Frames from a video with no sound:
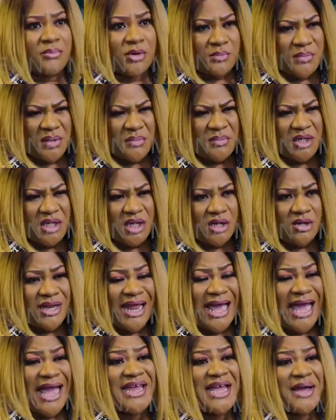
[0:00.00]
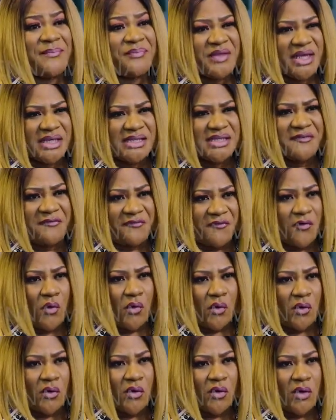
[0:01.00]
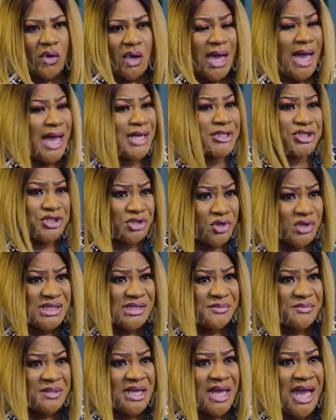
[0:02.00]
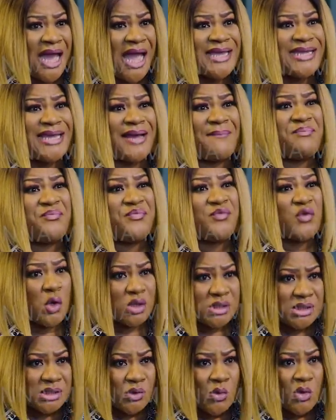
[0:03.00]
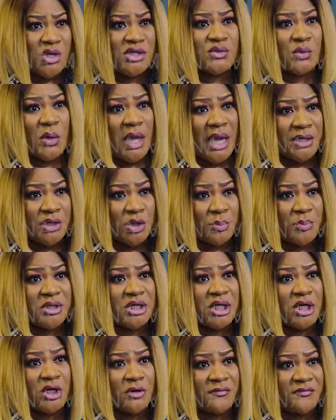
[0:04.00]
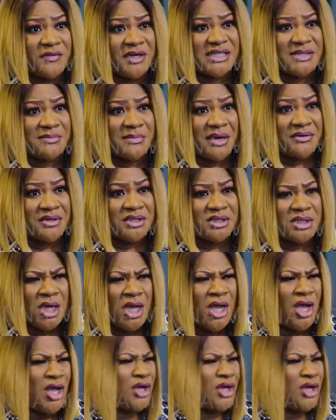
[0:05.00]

But baby girl, I am 34. And trust me, I am not going to end up in a loveless marriage.